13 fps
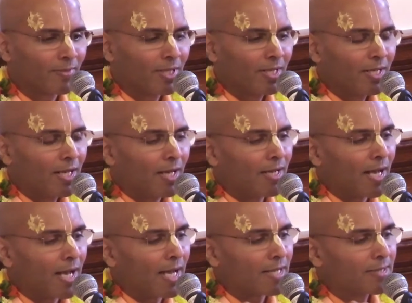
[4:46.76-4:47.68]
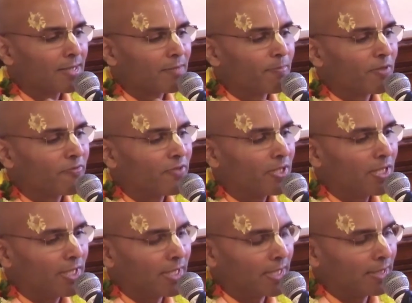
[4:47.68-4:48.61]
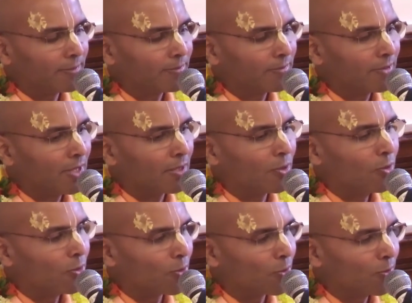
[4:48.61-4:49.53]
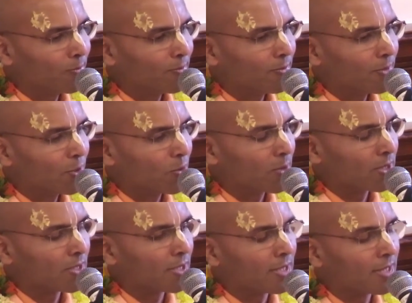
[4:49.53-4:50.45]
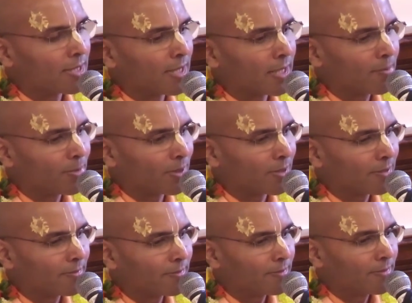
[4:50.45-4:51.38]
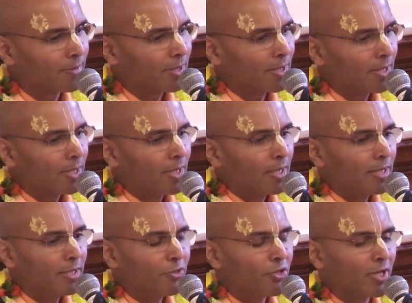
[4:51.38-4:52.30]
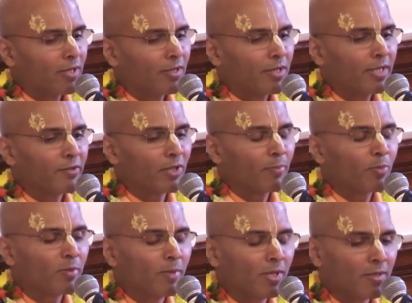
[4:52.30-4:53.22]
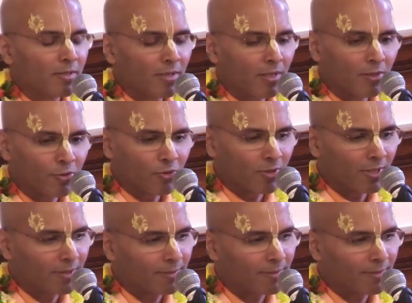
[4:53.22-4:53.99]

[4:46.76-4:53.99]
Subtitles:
And as is befitting a guru towards a disciple, he gently reprimands Arjuna